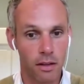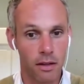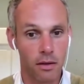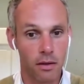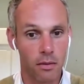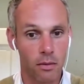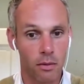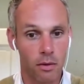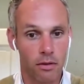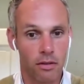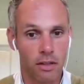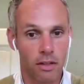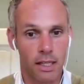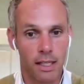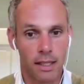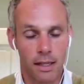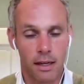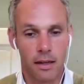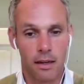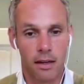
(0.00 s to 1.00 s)
and we're
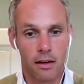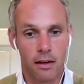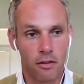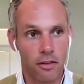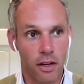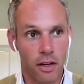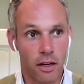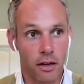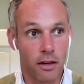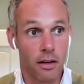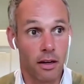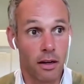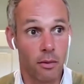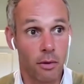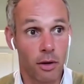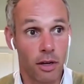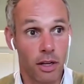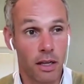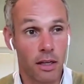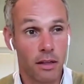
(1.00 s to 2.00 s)
seeing that in healthcare
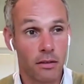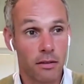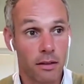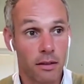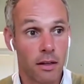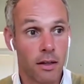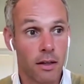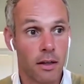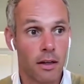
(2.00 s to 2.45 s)
nowadays,